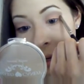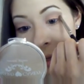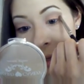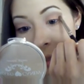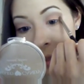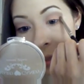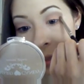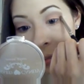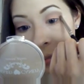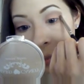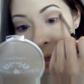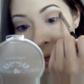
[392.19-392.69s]

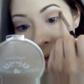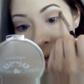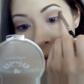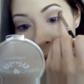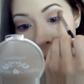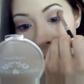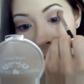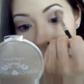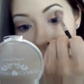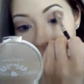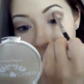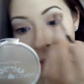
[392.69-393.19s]
into my
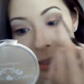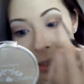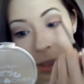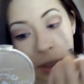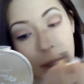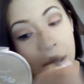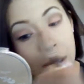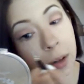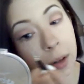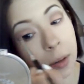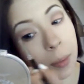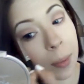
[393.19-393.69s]
crease a
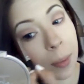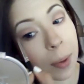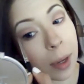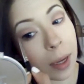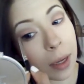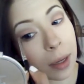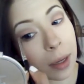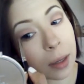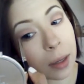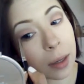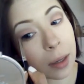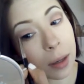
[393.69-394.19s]
little
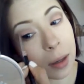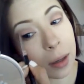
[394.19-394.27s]
bit